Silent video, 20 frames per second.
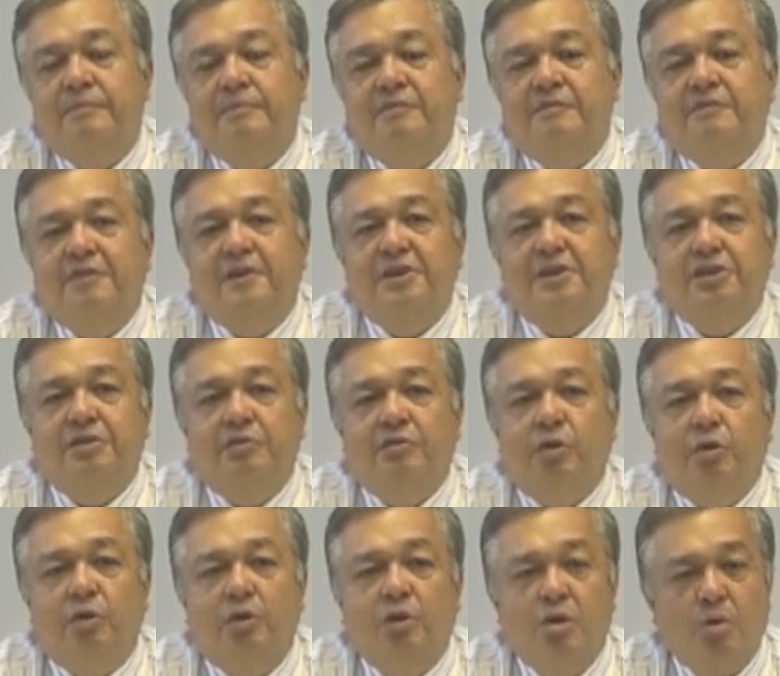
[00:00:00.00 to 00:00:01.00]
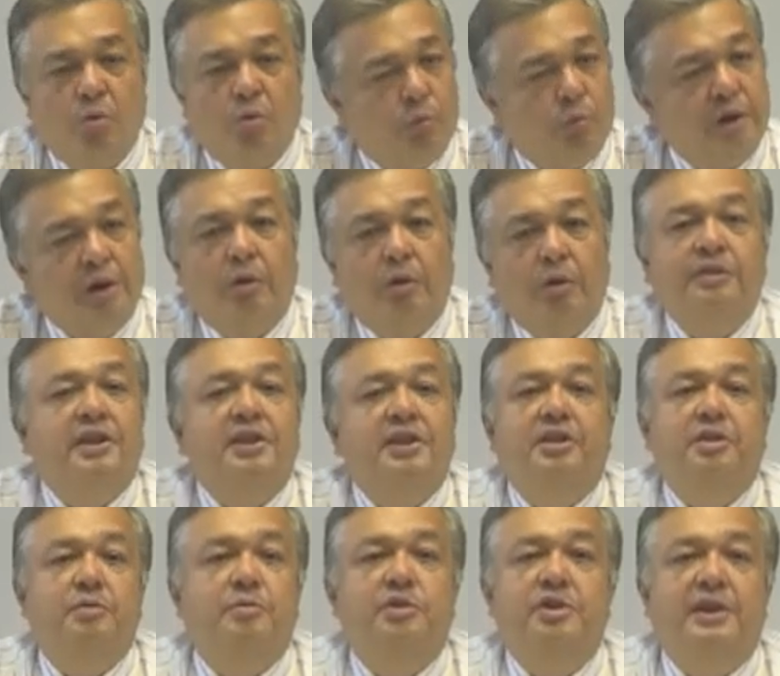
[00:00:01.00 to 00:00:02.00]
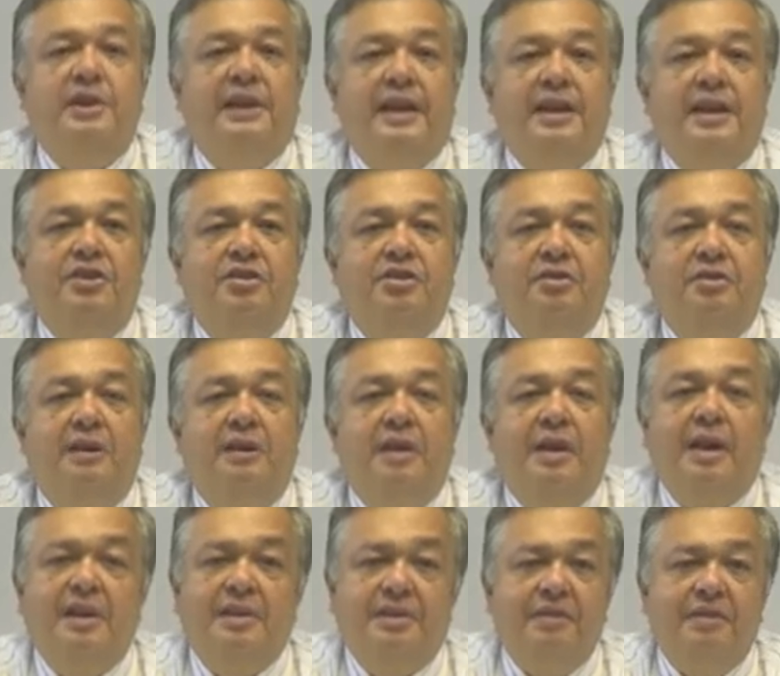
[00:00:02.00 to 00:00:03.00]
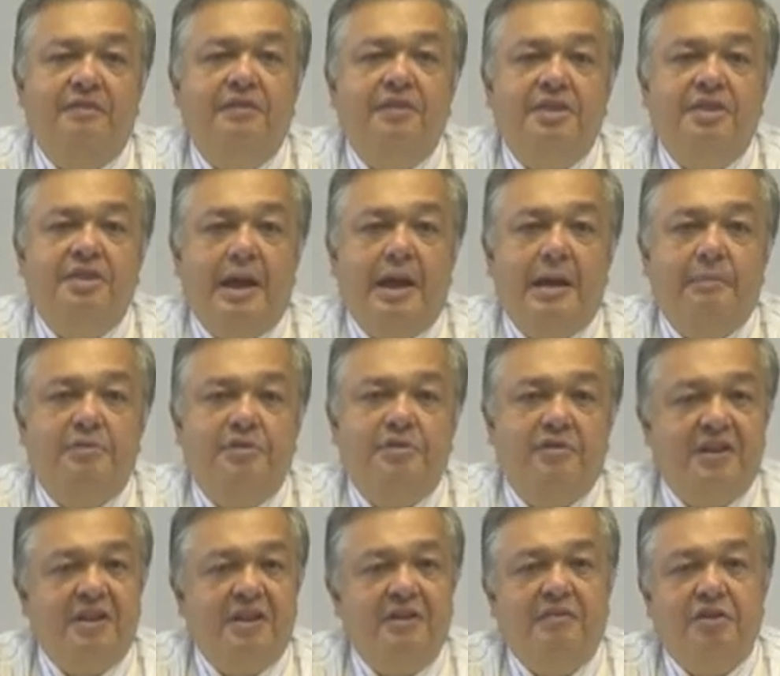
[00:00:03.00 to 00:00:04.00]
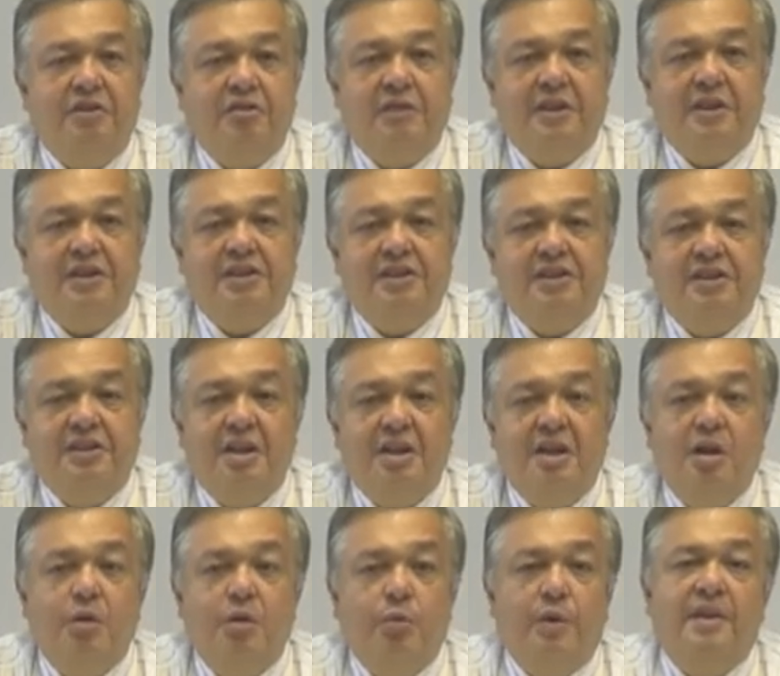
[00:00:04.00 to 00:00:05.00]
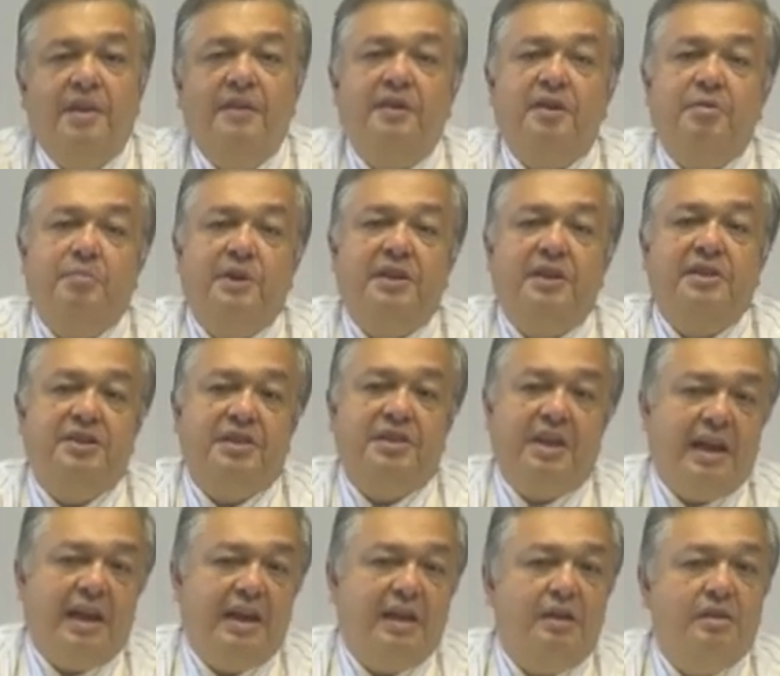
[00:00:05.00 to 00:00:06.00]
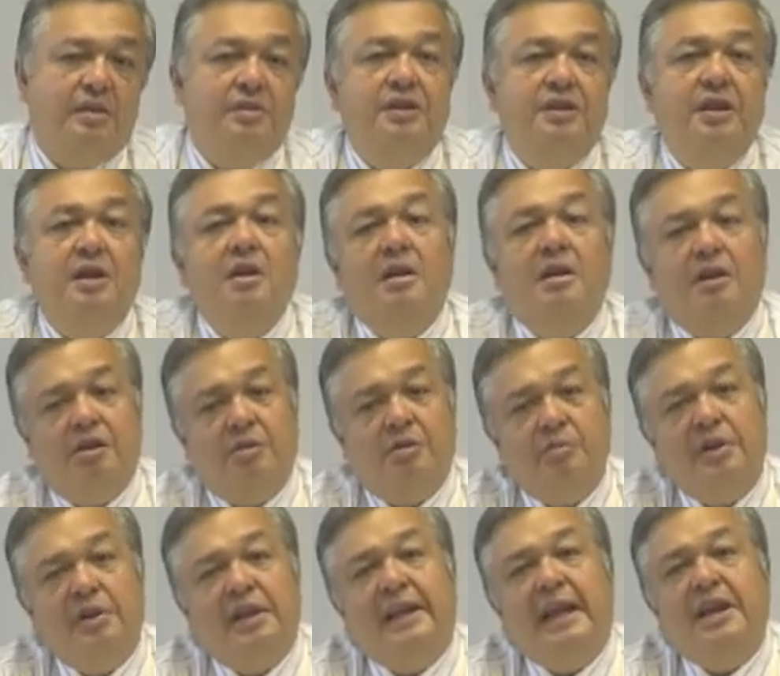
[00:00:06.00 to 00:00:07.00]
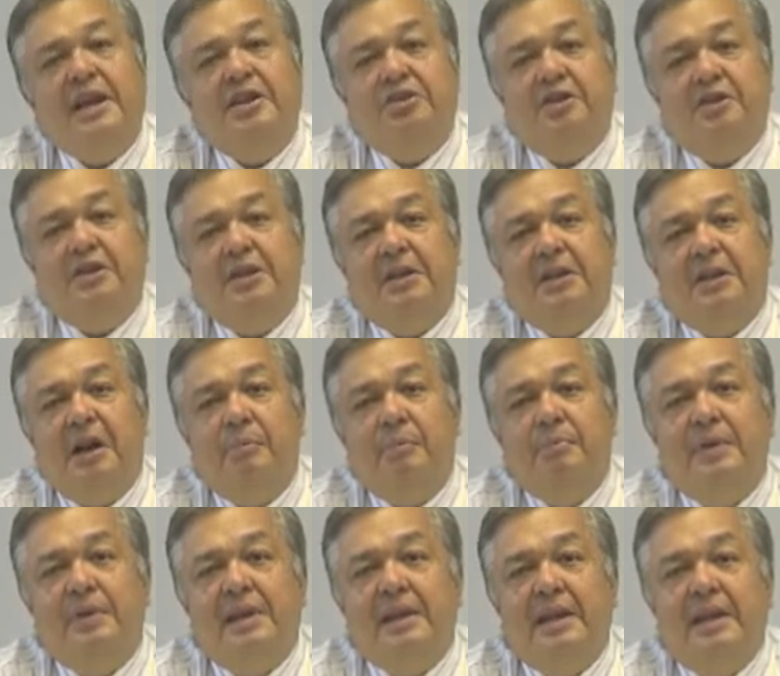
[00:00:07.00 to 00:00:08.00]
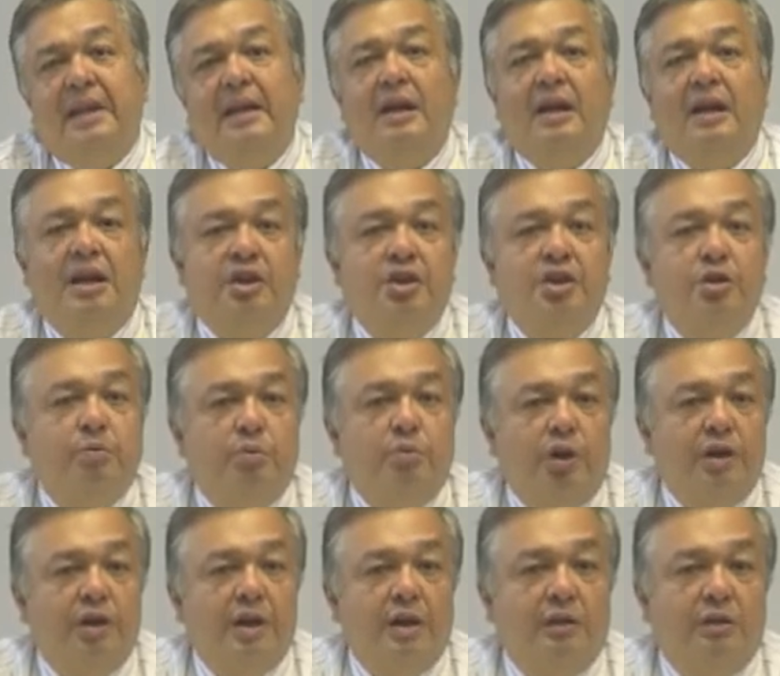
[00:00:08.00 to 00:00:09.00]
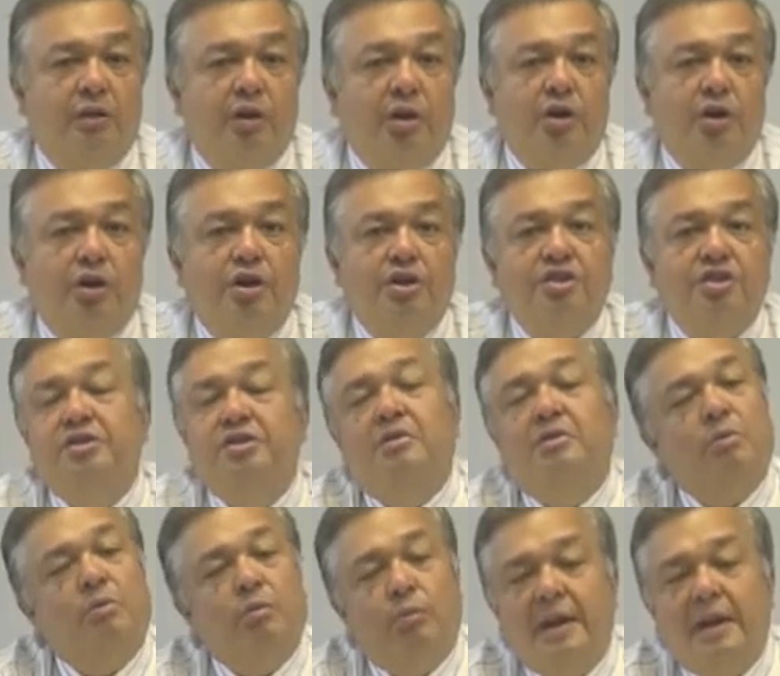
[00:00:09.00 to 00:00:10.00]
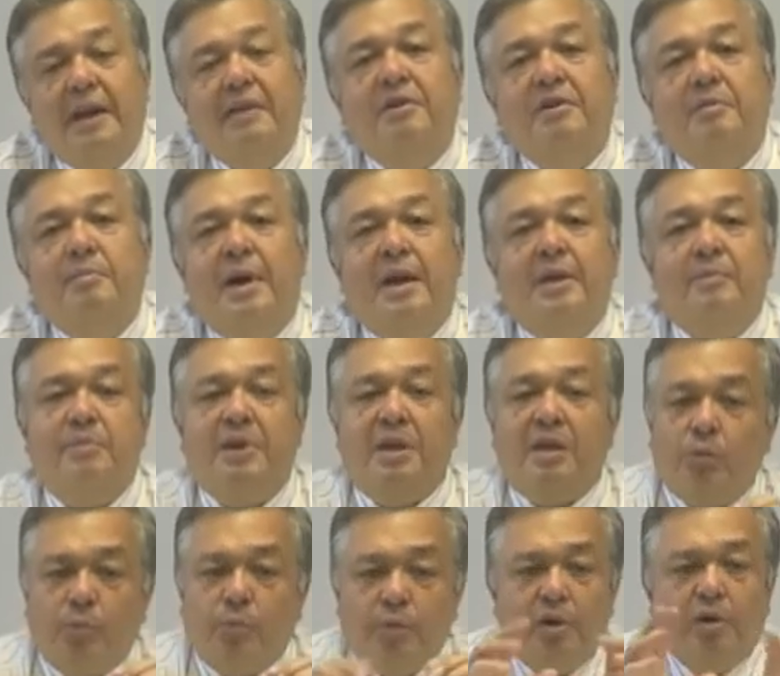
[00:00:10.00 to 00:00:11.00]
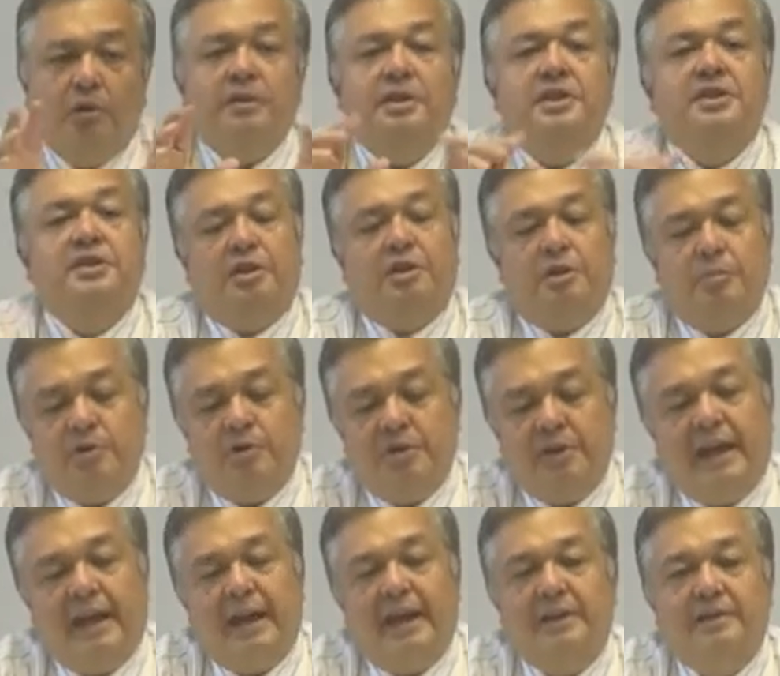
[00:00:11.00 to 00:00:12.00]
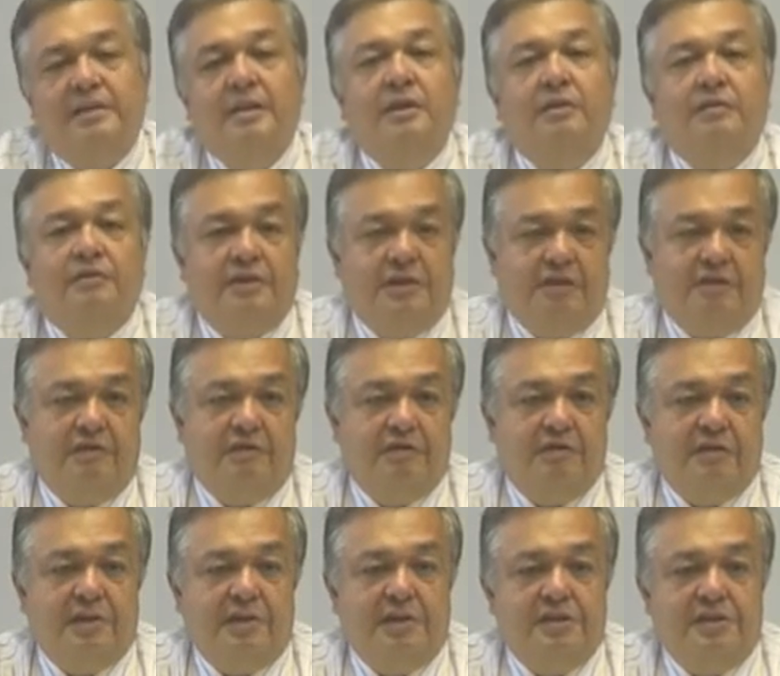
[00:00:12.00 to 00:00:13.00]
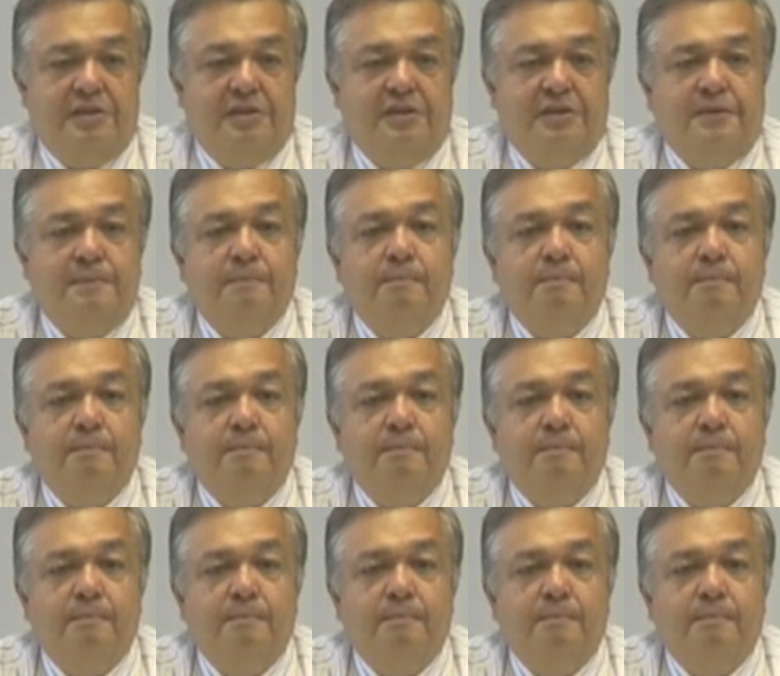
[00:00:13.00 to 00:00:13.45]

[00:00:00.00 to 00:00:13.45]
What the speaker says: First of all, we all need communication at different times for different reasons, whether it be sales, communication in the company, a new product launch, whatever it might be, we all need to communicate for different reasons.